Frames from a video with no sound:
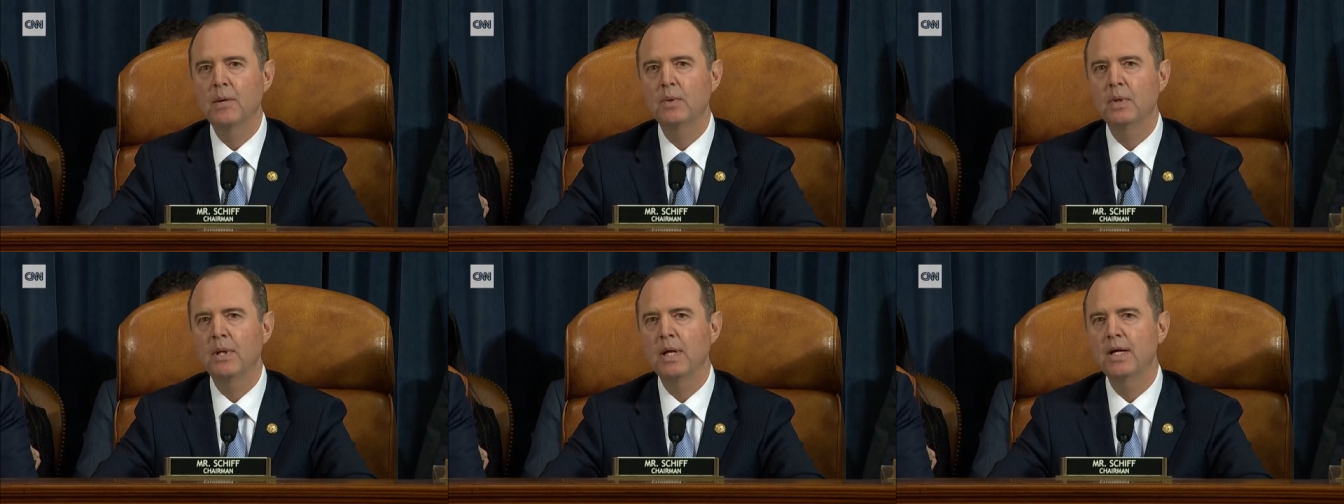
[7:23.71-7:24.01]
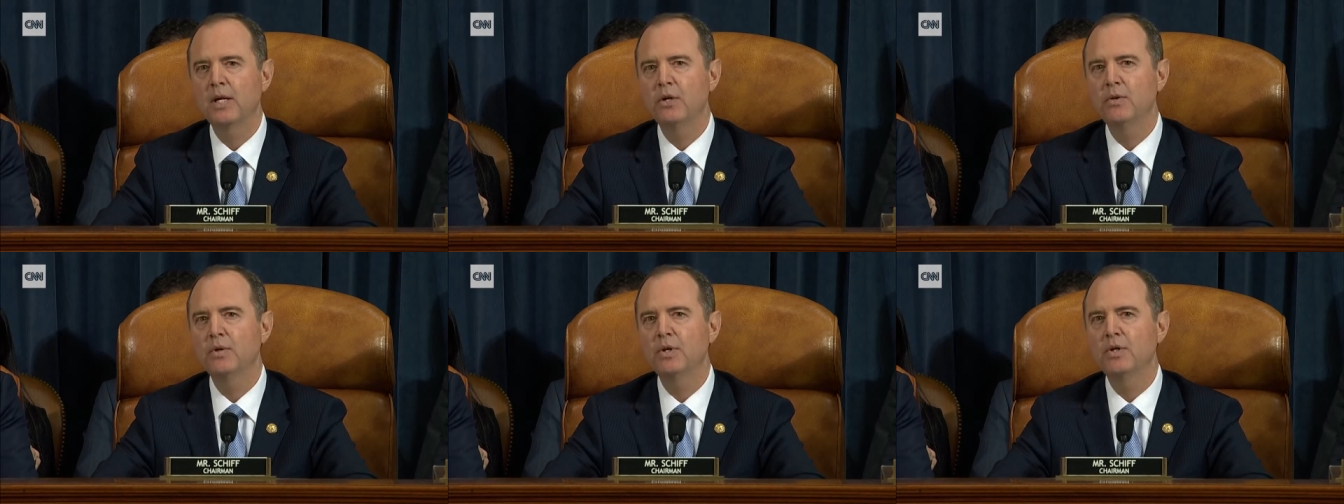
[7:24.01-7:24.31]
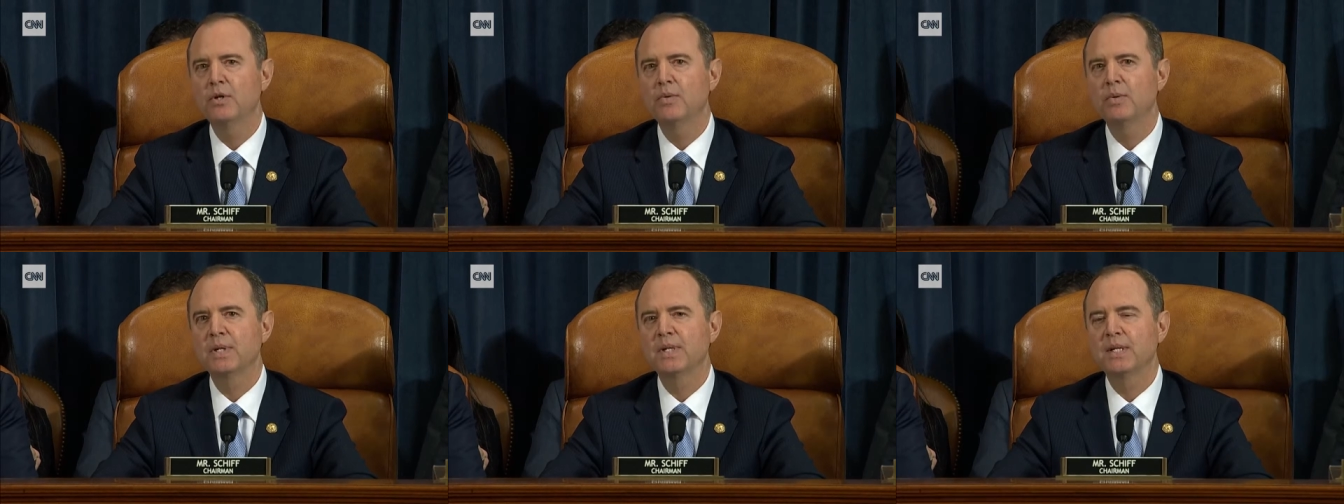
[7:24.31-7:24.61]
would like you to
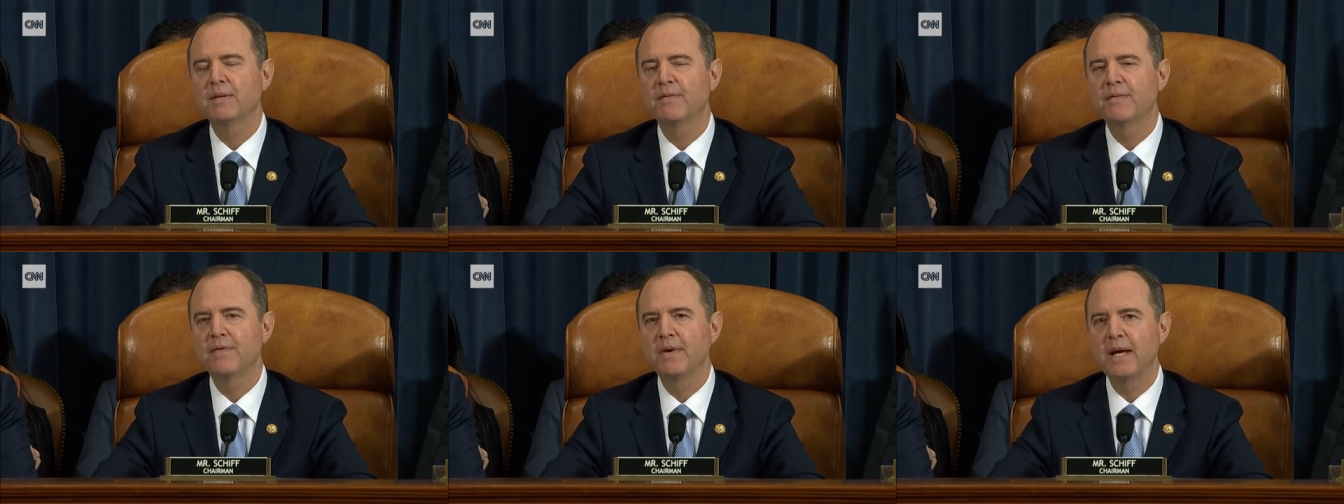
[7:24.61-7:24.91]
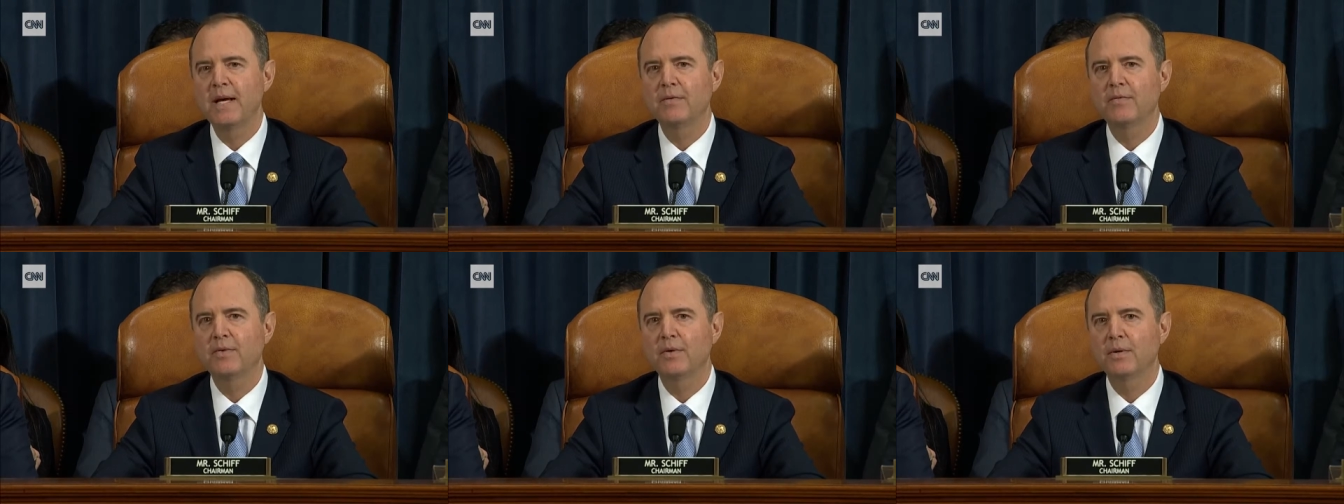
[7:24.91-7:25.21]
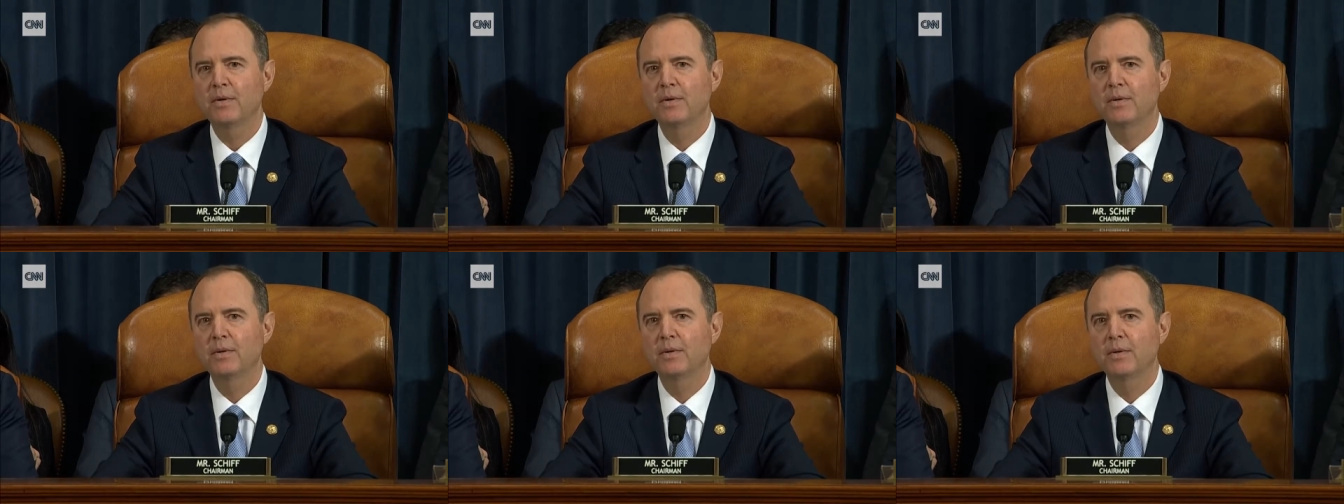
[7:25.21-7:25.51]
do us a favor,
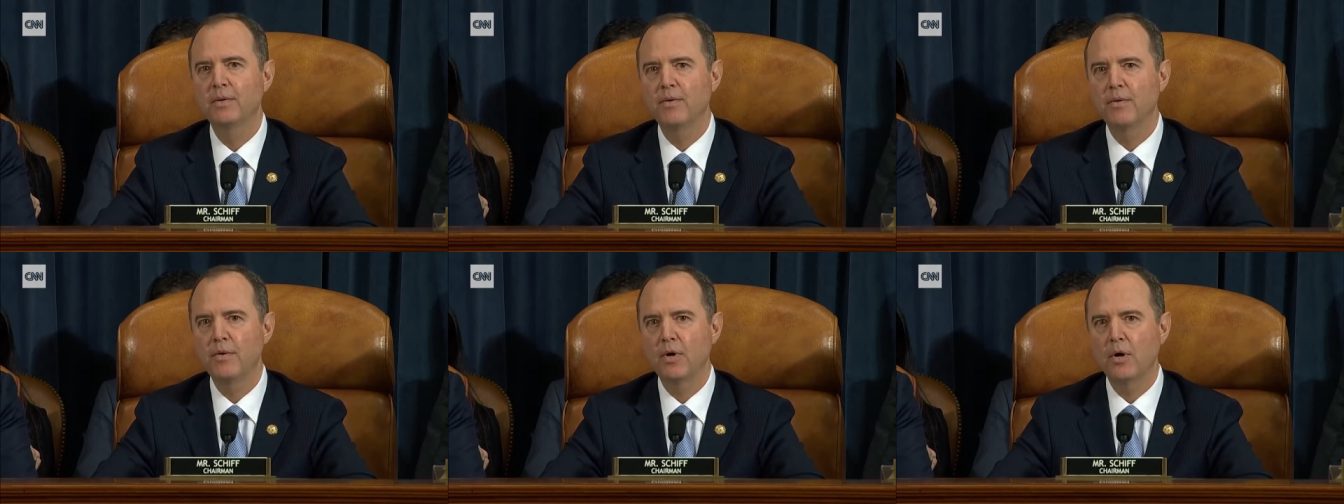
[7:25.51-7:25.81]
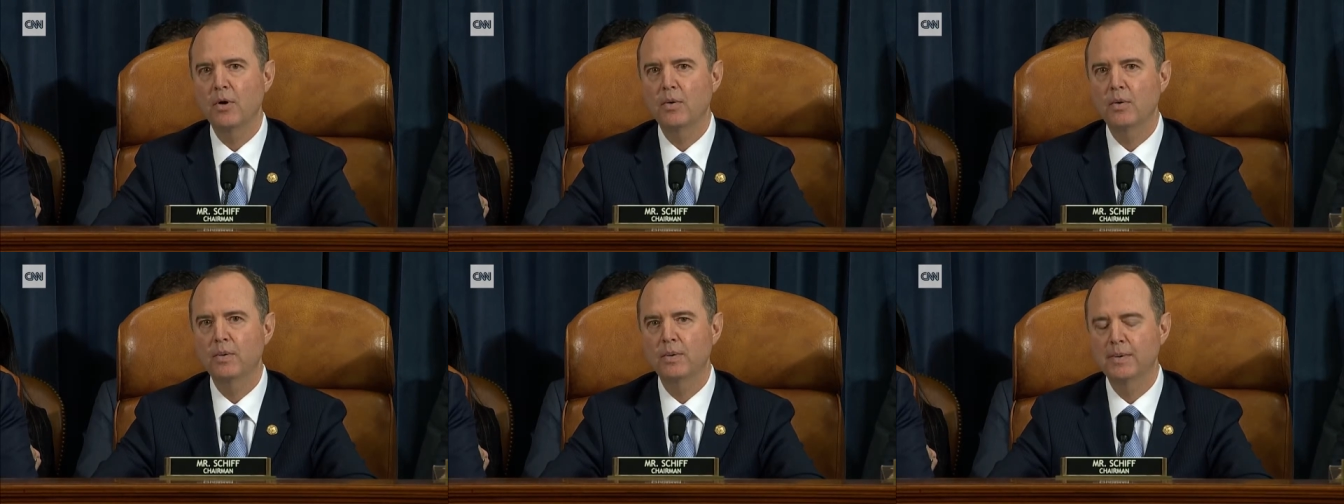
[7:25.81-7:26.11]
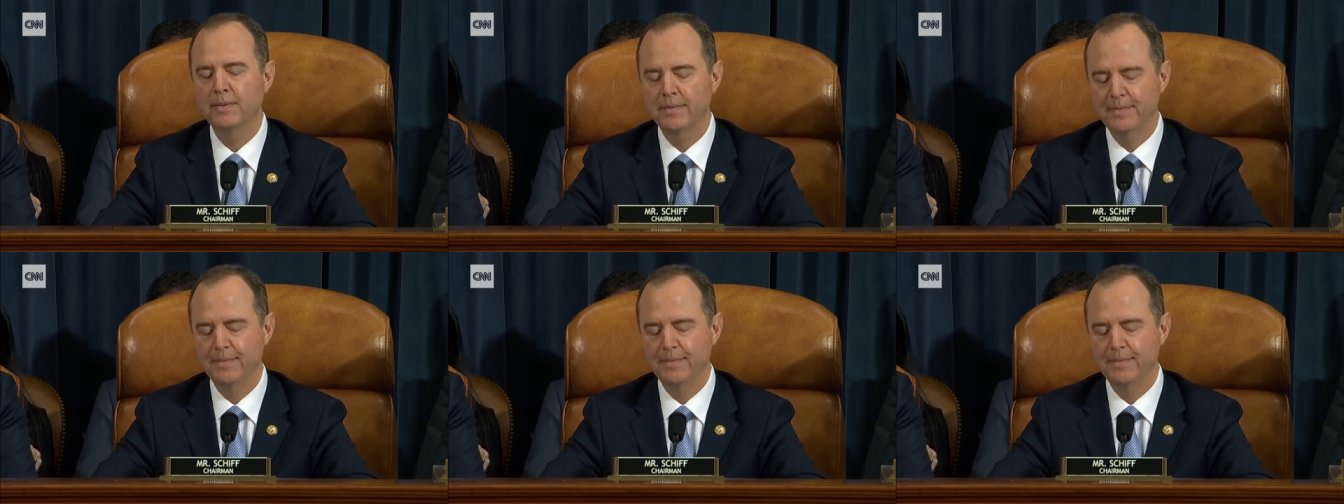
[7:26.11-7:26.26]
though."